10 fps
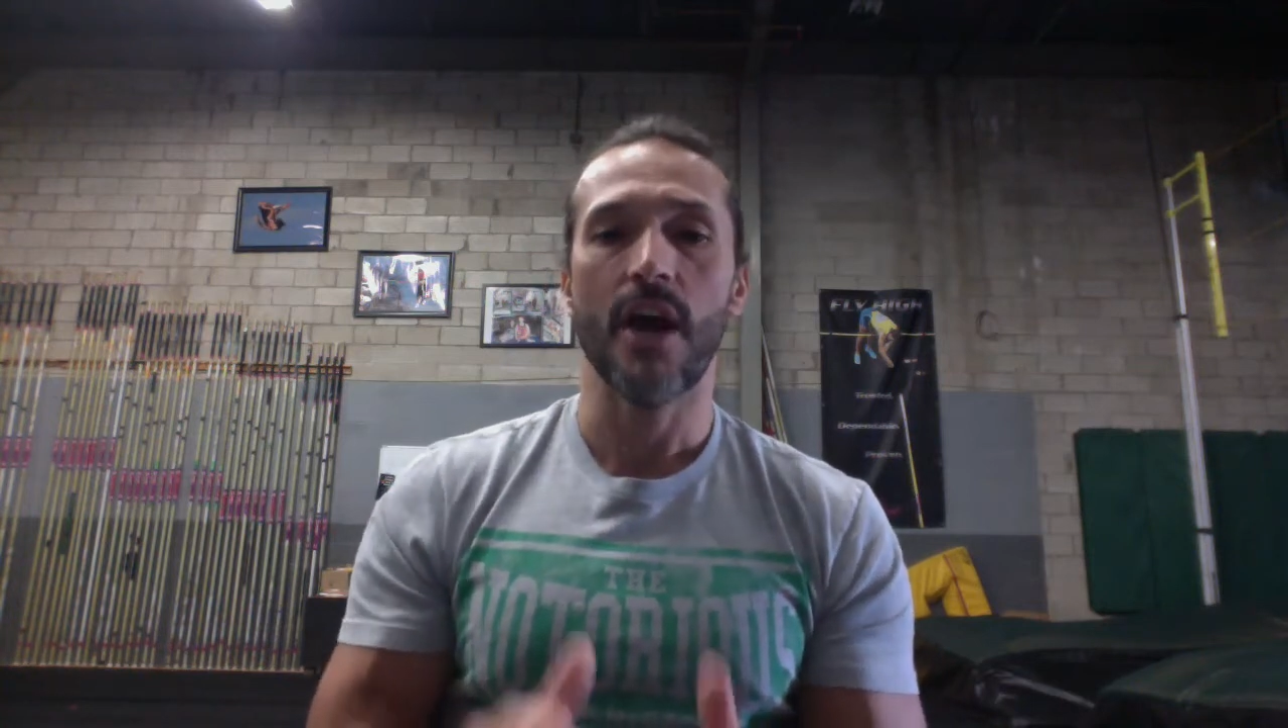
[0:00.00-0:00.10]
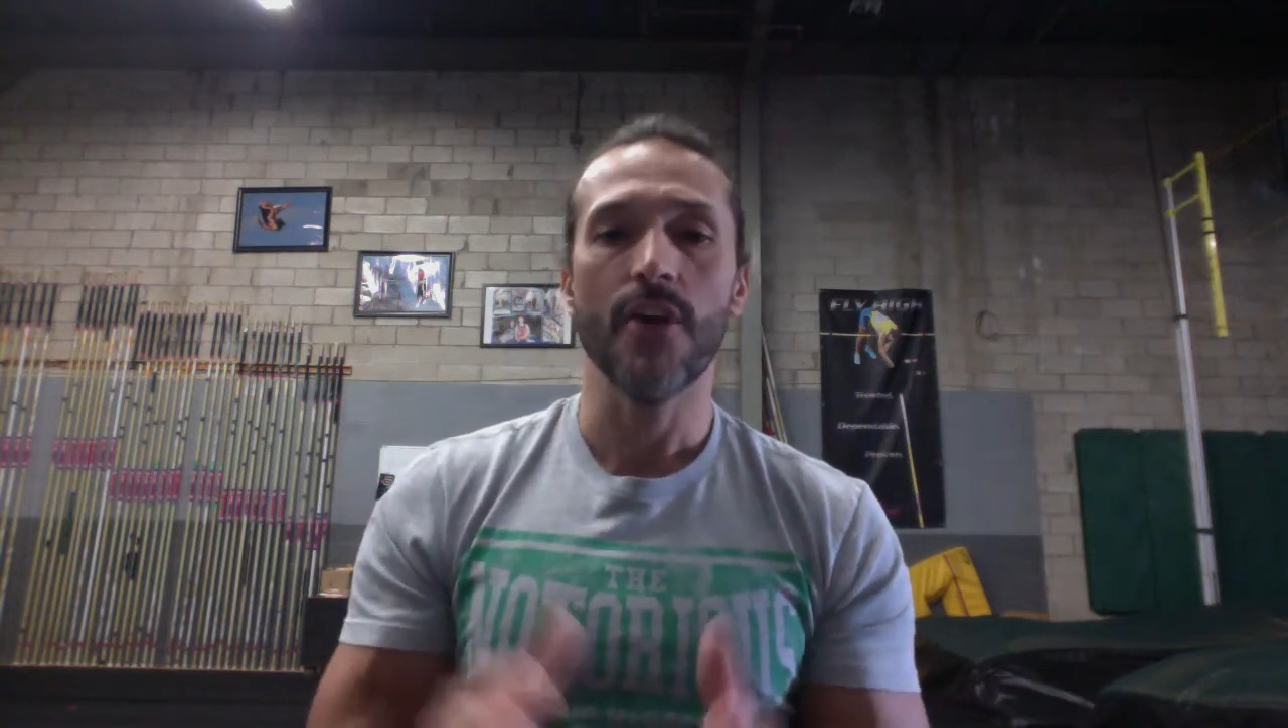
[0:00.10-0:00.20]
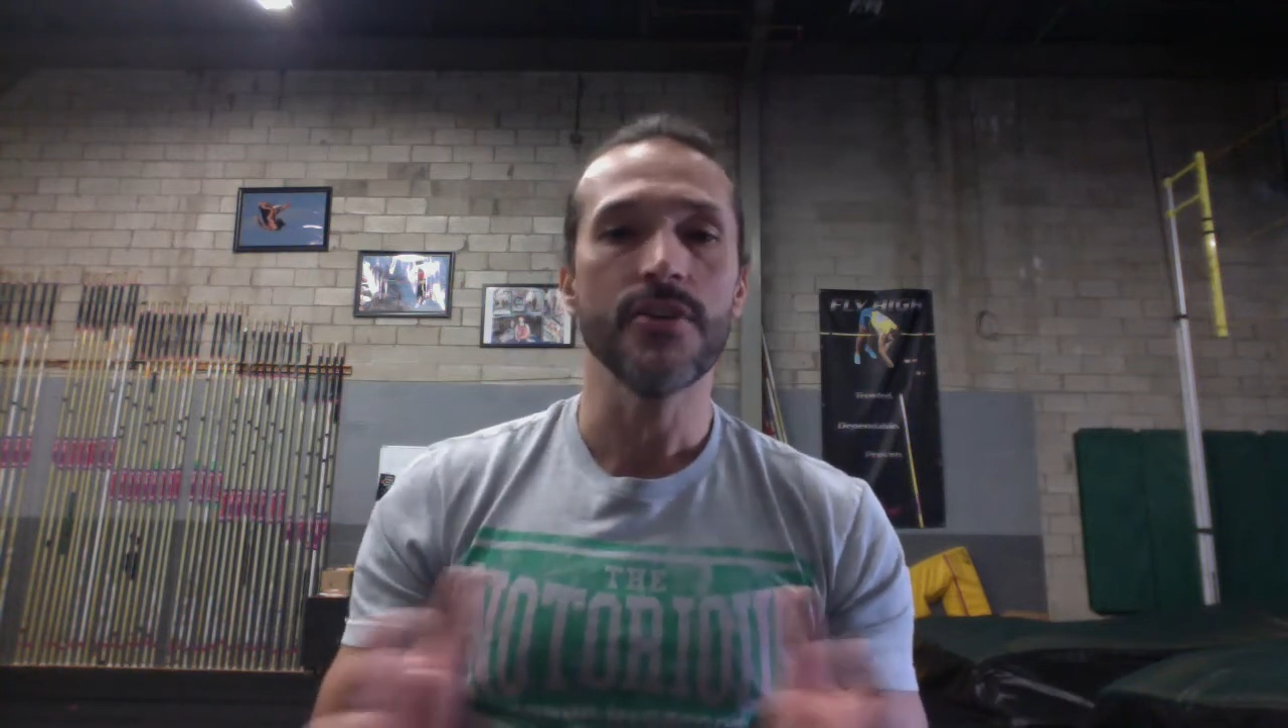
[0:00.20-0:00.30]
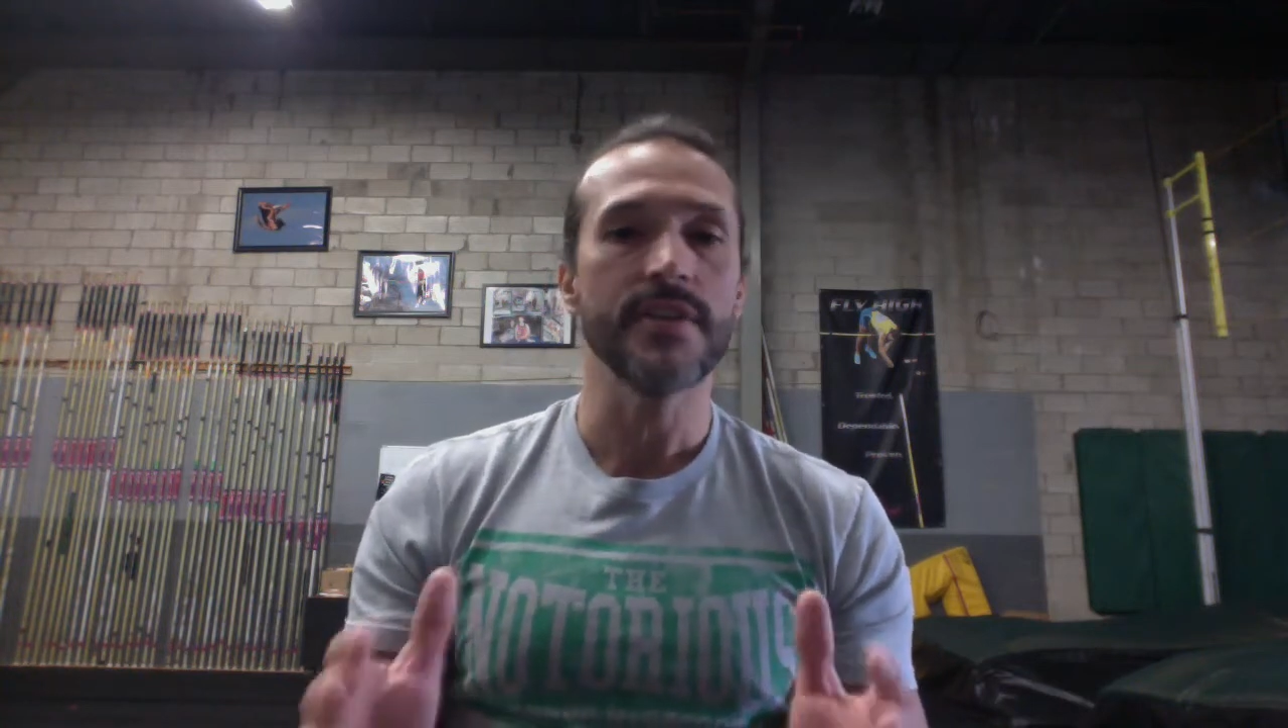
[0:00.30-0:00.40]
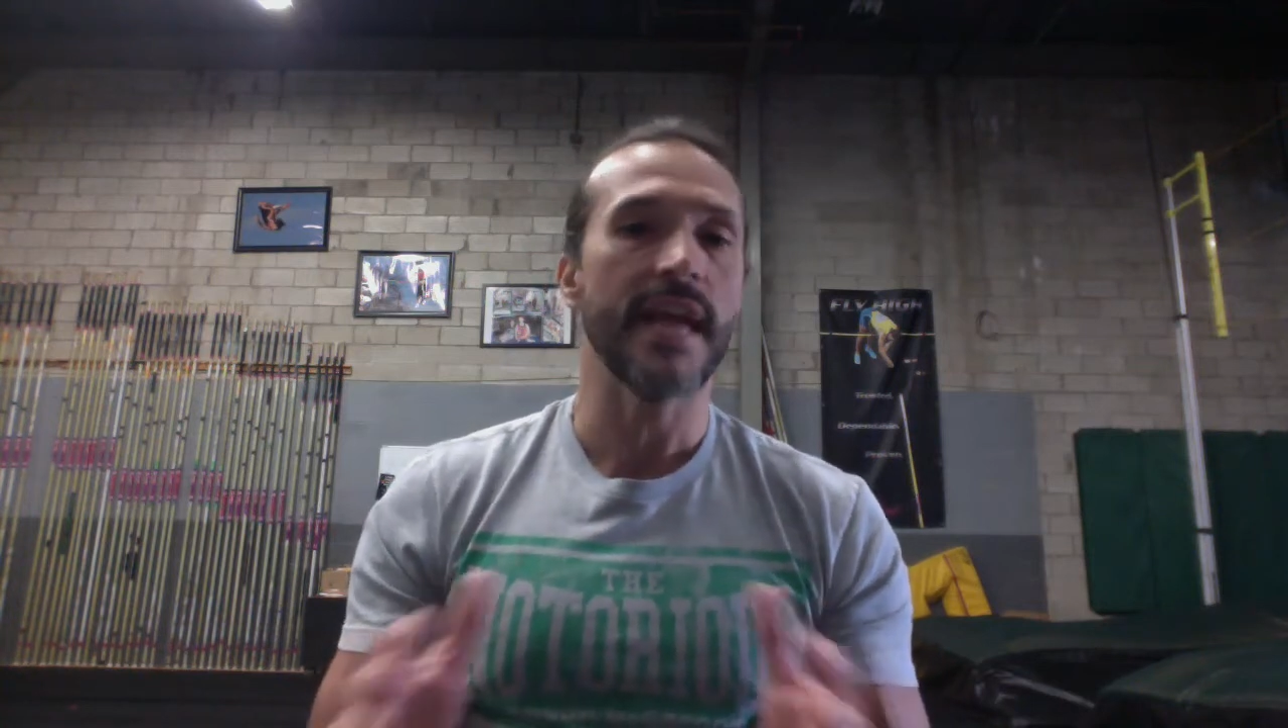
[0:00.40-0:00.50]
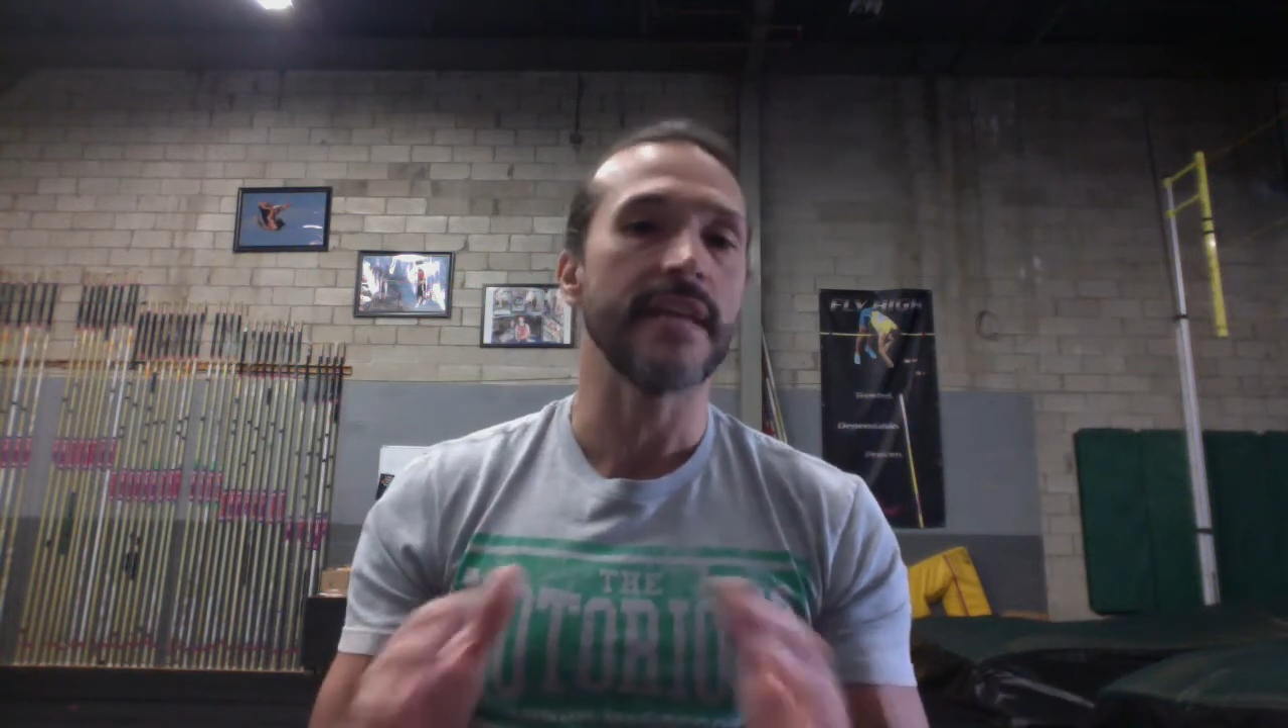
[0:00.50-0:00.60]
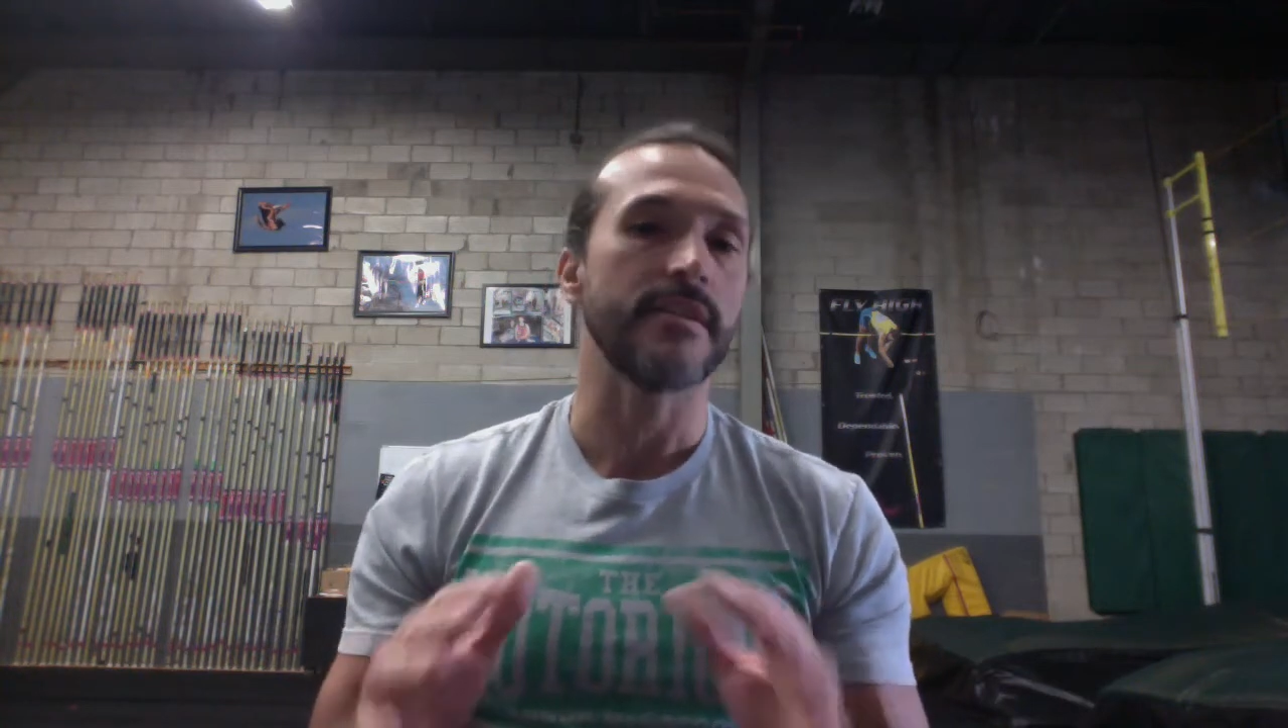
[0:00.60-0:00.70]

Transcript: other than that,